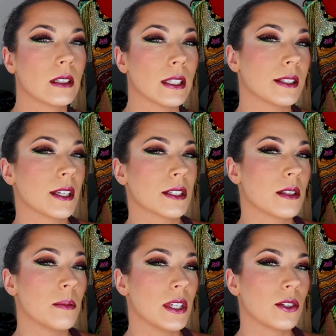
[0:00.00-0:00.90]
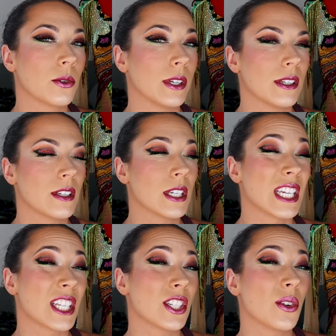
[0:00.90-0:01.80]
let's get to the meet and greet.
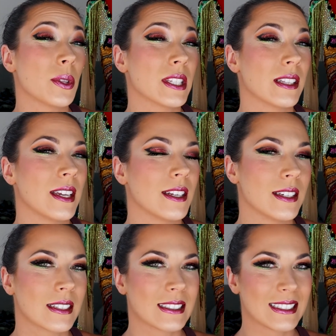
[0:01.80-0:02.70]
Get to know this lady.